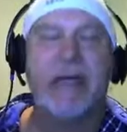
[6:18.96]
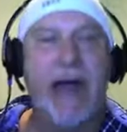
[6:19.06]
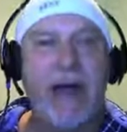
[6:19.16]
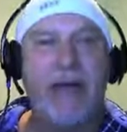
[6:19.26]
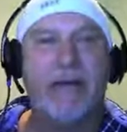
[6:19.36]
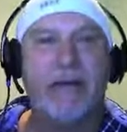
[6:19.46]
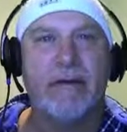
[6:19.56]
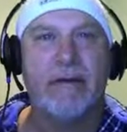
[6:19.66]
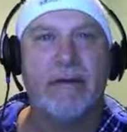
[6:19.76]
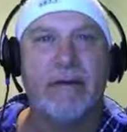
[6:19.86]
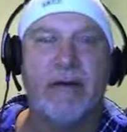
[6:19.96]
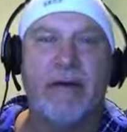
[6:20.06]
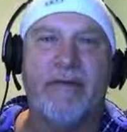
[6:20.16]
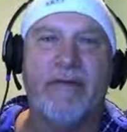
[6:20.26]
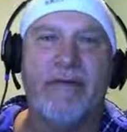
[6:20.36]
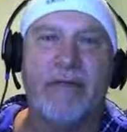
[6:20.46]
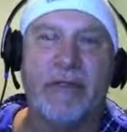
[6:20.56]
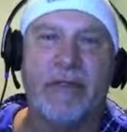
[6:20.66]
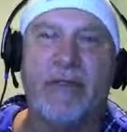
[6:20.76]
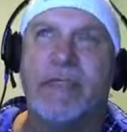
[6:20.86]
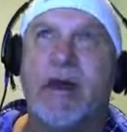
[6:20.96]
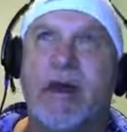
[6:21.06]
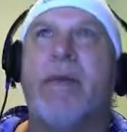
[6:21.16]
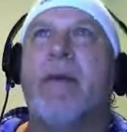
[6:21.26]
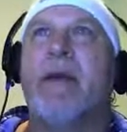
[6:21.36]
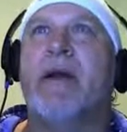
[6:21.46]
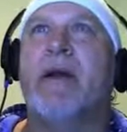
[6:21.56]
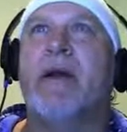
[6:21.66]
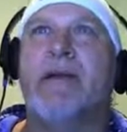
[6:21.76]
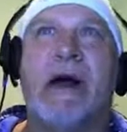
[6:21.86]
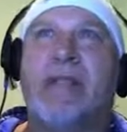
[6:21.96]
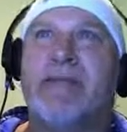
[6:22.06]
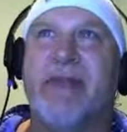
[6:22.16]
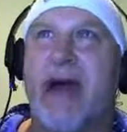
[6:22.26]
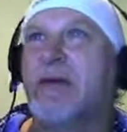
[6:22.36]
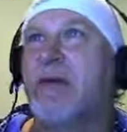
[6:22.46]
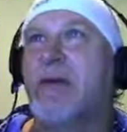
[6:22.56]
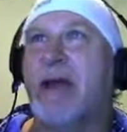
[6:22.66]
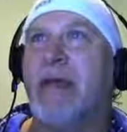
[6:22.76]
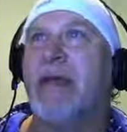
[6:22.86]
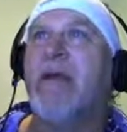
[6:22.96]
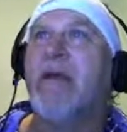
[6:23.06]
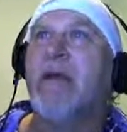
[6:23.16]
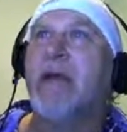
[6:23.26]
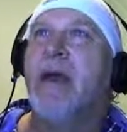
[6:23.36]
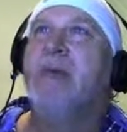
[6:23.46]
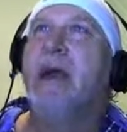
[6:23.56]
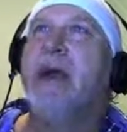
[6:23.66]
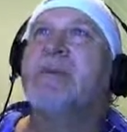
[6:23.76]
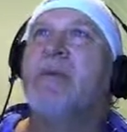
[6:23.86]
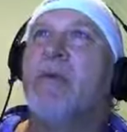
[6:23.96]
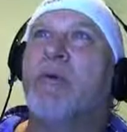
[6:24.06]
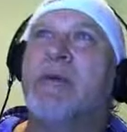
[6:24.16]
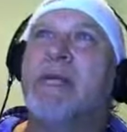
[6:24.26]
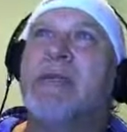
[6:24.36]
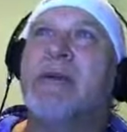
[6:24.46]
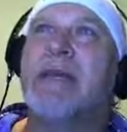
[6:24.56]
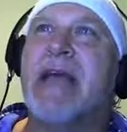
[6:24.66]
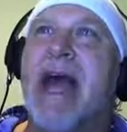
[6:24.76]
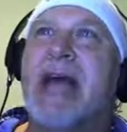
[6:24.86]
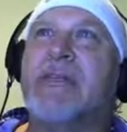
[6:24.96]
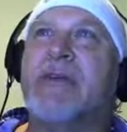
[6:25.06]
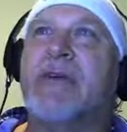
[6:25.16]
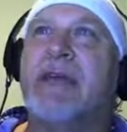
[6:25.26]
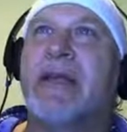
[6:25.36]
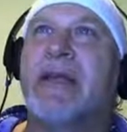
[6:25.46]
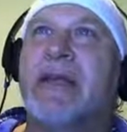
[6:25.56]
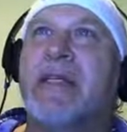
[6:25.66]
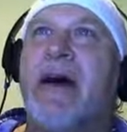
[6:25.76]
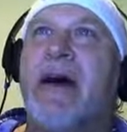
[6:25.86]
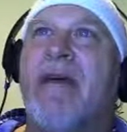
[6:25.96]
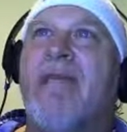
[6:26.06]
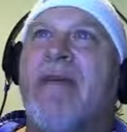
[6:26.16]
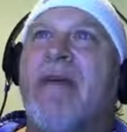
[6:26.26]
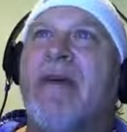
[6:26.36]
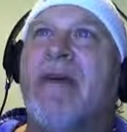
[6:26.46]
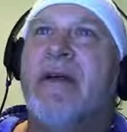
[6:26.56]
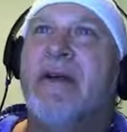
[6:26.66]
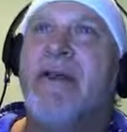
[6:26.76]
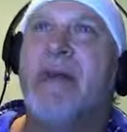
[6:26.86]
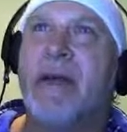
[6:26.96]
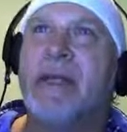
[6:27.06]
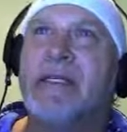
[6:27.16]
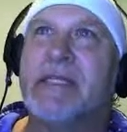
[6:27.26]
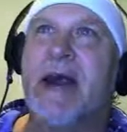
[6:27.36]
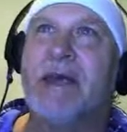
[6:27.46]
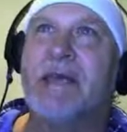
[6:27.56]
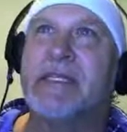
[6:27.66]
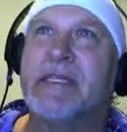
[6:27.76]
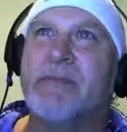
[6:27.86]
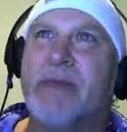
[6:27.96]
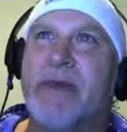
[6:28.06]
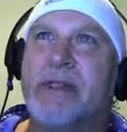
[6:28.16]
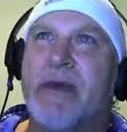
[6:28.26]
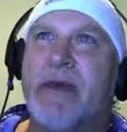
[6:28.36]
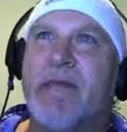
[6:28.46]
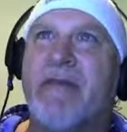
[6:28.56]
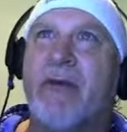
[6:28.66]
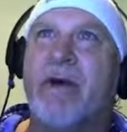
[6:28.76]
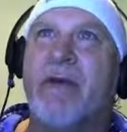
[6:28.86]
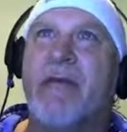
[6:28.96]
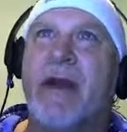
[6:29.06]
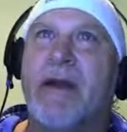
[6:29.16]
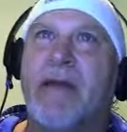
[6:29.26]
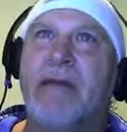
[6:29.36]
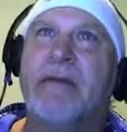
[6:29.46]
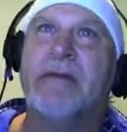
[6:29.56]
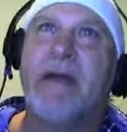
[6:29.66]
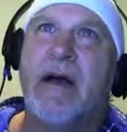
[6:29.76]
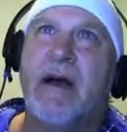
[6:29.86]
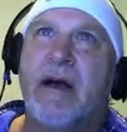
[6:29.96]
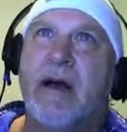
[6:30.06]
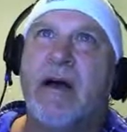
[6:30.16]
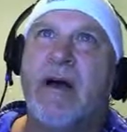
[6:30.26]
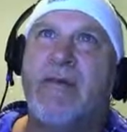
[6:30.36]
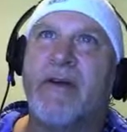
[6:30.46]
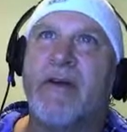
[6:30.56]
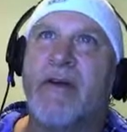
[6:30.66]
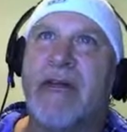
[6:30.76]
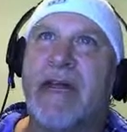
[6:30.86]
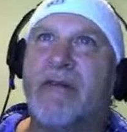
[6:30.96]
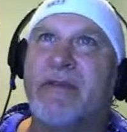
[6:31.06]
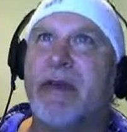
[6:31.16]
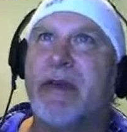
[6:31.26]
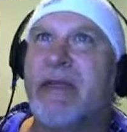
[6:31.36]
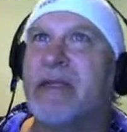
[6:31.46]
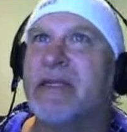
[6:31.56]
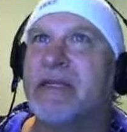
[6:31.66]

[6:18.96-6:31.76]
got the Twin Tower bombing on it. The odds of that are like impossible. Well, let's look at the actual image of the Pentagon. This is picture E4 right here. Over here on E3, you can